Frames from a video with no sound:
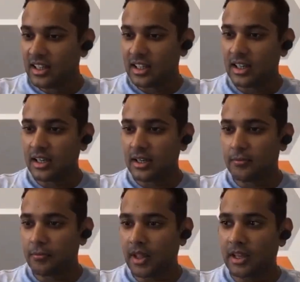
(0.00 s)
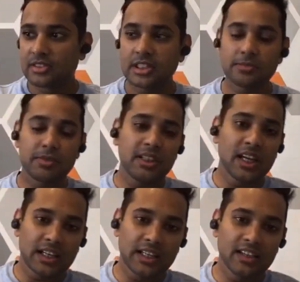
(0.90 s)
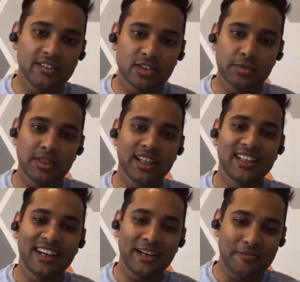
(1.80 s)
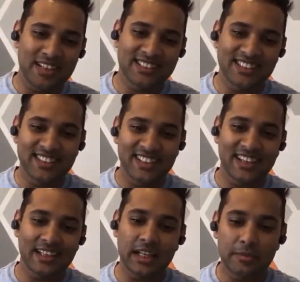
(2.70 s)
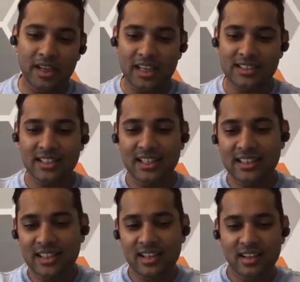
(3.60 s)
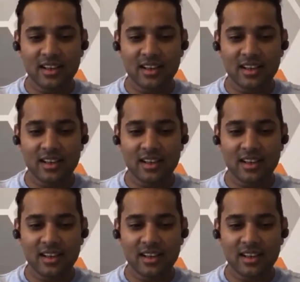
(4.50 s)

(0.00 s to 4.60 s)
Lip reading: I've just been lucky enough to be at the right place at the right time, I guess, and I think